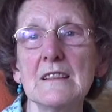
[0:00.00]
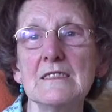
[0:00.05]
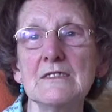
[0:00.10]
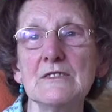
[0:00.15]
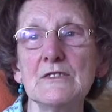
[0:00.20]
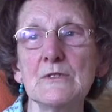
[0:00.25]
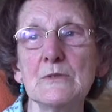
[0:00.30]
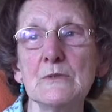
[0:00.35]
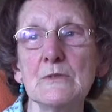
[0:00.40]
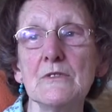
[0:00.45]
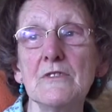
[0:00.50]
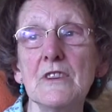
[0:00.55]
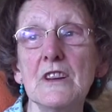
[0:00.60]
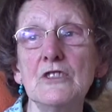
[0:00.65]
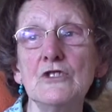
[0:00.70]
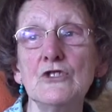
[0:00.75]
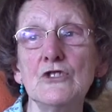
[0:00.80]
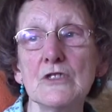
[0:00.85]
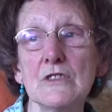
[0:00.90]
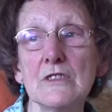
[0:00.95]
and so
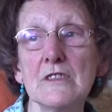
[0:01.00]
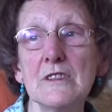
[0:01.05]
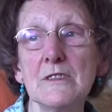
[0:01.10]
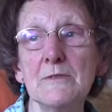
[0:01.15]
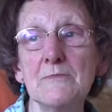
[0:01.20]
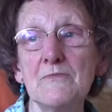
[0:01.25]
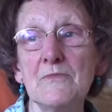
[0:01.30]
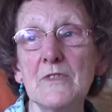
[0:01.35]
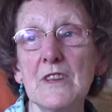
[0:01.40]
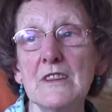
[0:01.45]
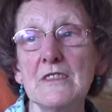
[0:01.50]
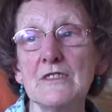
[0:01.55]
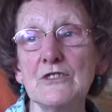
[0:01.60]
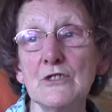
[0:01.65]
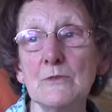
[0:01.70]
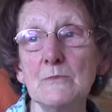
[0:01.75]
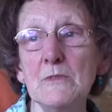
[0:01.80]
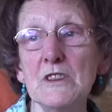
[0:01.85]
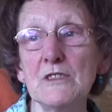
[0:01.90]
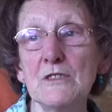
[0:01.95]
eventually
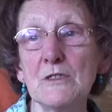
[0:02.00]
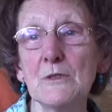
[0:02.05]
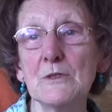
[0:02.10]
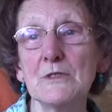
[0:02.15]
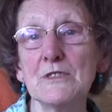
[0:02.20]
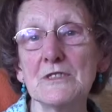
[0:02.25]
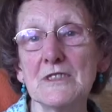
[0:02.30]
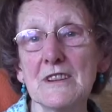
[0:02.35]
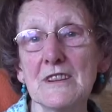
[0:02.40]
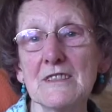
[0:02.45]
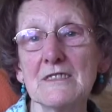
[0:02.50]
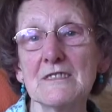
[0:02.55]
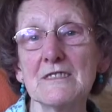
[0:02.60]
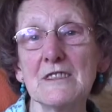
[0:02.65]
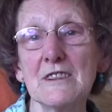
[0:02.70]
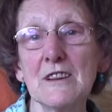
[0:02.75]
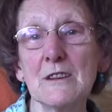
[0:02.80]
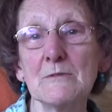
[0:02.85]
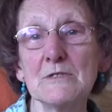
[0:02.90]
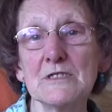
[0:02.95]
she made
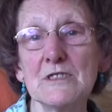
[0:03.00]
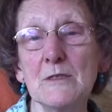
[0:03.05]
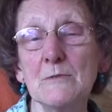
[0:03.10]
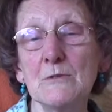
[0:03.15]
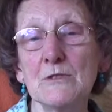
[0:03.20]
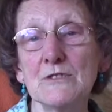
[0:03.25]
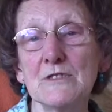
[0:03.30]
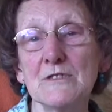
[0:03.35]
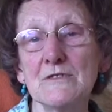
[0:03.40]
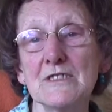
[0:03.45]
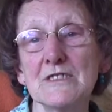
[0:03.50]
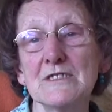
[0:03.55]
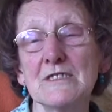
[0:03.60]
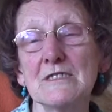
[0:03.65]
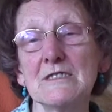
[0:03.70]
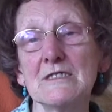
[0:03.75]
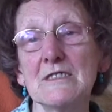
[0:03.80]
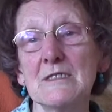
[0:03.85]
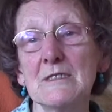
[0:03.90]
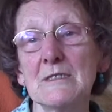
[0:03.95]
contact and I was able to
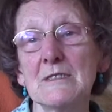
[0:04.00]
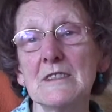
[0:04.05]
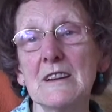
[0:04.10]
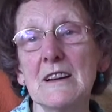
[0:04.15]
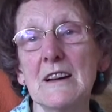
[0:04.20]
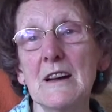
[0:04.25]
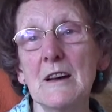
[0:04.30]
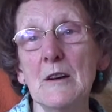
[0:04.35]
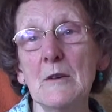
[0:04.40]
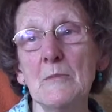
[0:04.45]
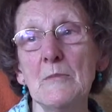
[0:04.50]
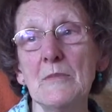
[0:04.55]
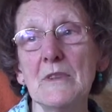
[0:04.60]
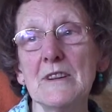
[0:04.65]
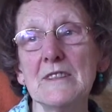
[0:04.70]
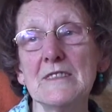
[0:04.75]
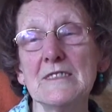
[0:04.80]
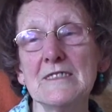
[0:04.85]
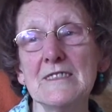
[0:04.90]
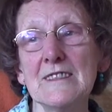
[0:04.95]
visit her,
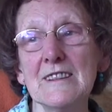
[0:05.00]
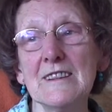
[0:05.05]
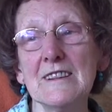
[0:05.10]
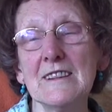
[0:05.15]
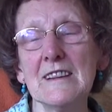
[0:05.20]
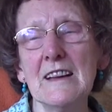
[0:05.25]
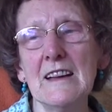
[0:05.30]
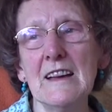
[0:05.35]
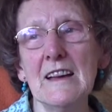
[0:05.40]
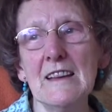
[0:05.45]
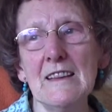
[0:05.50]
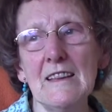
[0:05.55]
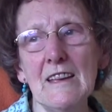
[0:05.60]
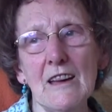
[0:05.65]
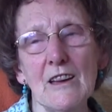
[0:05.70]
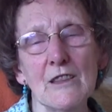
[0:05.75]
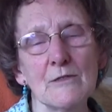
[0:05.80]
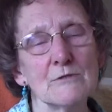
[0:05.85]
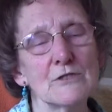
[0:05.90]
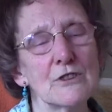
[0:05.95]
but. Uh,
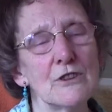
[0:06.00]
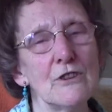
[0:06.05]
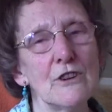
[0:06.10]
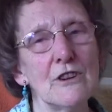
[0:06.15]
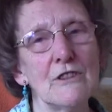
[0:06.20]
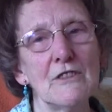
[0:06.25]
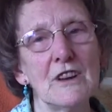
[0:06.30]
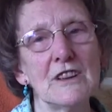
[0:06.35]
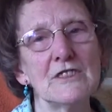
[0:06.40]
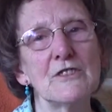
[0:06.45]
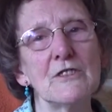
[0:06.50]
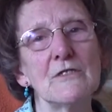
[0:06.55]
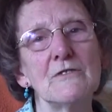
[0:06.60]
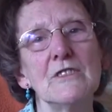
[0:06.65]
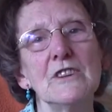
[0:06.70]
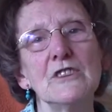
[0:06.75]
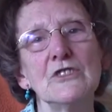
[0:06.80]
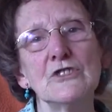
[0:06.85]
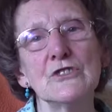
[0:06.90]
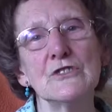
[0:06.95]
yeah, there was a lot of
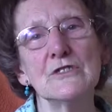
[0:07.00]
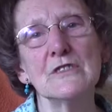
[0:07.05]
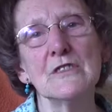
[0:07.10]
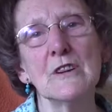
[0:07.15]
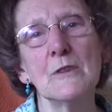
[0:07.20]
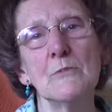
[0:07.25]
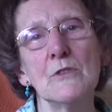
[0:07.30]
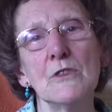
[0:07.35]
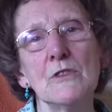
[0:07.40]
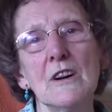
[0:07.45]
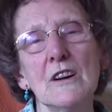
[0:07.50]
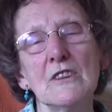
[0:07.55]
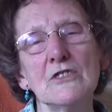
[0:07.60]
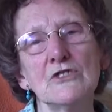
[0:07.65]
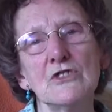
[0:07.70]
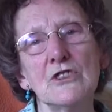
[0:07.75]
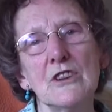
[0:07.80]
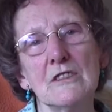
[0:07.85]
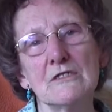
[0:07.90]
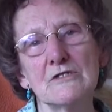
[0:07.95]
reservation about
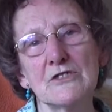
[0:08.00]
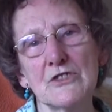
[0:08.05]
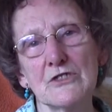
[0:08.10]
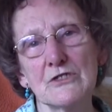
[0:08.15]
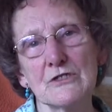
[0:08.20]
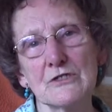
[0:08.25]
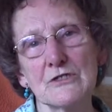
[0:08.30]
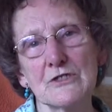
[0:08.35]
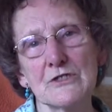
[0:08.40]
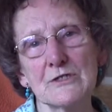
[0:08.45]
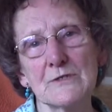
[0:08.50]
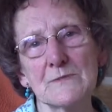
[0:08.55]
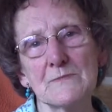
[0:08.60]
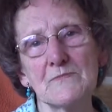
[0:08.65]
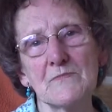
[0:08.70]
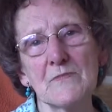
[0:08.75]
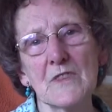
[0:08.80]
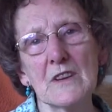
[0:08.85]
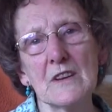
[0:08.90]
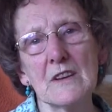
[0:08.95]
us youngsters
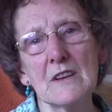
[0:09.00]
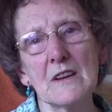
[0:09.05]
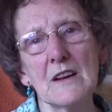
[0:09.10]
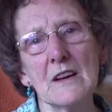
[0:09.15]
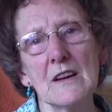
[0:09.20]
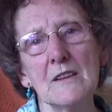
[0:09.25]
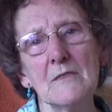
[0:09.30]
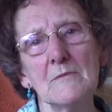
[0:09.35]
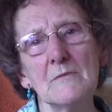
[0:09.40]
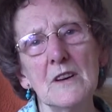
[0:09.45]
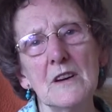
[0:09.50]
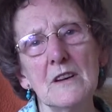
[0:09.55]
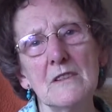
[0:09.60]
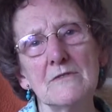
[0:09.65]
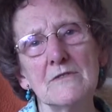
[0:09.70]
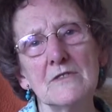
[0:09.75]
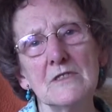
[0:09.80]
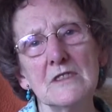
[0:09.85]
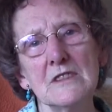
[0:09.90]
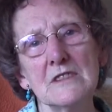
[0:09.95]
um,
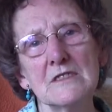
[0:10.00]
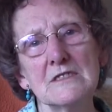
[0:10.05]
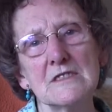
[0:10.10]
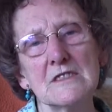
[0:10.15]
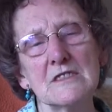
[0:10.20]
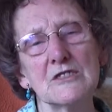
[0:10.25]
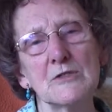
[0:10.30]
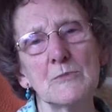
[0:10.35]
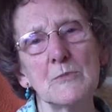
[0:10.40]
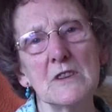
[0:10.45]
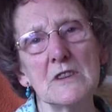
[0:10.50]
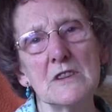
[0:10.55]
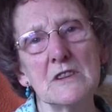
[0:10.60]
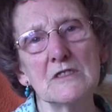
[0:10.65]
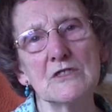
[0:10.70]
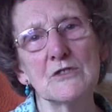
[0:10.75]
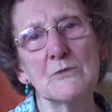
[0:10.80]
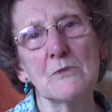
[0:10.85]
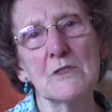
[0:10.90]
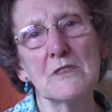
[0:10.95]
having this
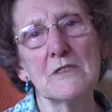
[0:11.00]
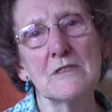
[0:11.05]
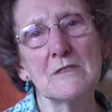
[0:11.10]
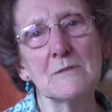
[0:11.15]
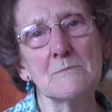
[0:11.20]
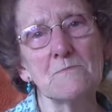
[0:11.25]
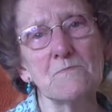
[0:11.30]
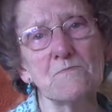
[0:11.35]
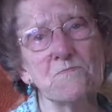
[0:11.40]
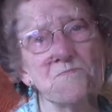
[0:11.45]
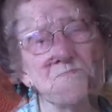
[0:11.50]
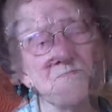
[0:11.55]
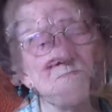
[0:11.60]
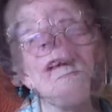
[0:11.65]
experience with them.